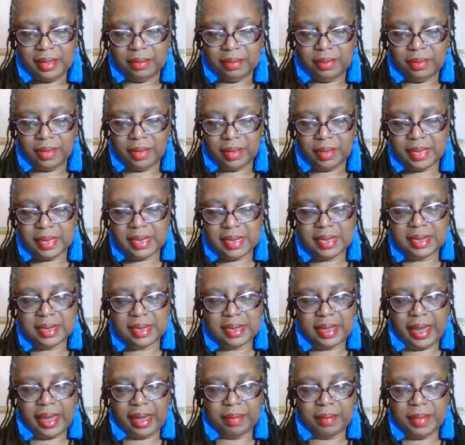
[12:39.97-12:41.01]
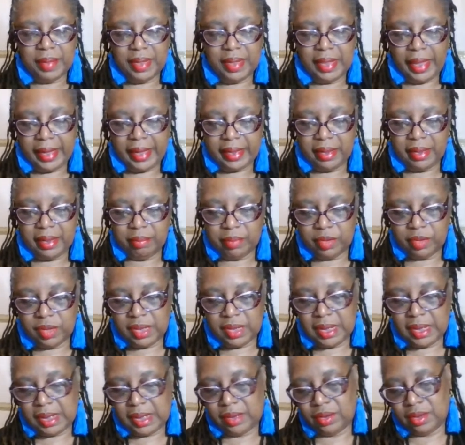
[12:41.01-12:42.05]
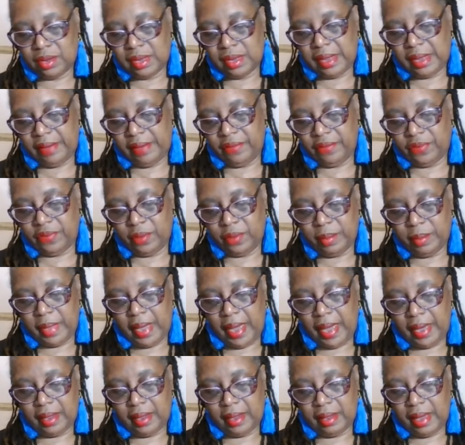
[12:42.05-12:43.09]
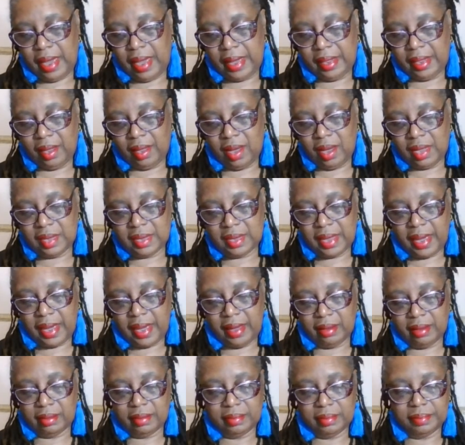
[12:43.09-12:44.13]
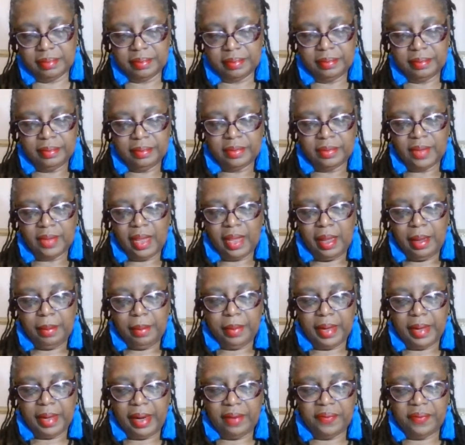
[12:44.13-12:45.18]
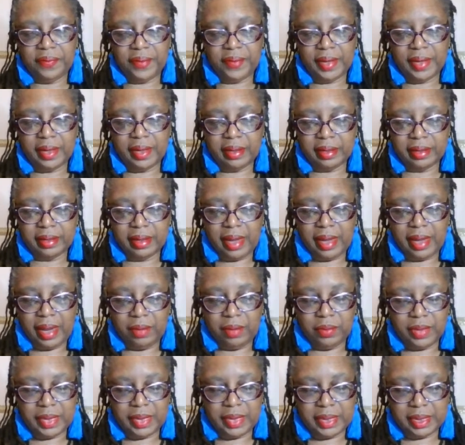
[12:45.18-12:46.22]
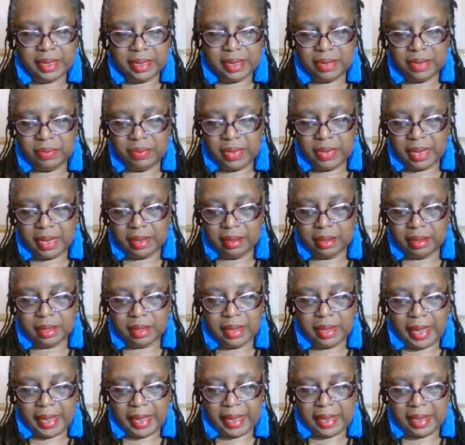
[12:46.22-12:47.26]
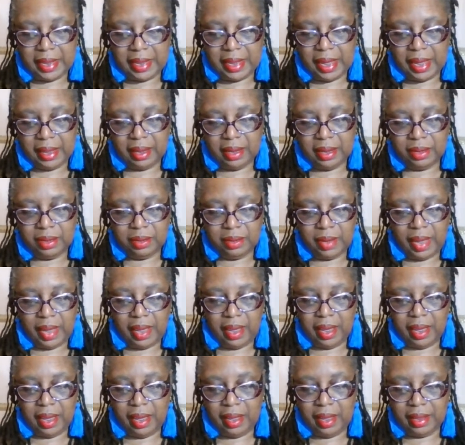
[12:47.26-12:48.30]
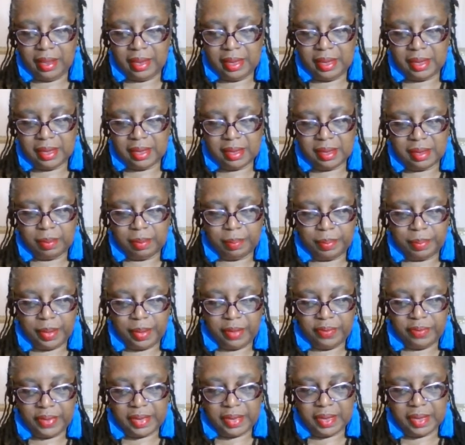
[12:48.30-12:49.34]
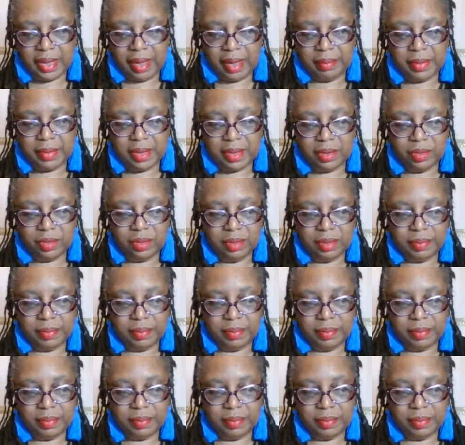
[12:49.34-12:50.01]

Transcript: Well, this has got to be like number 6 or 7 for me. I lost count, but I figure I wanted to see what it looked like in yellow, and this is the perfect time to do it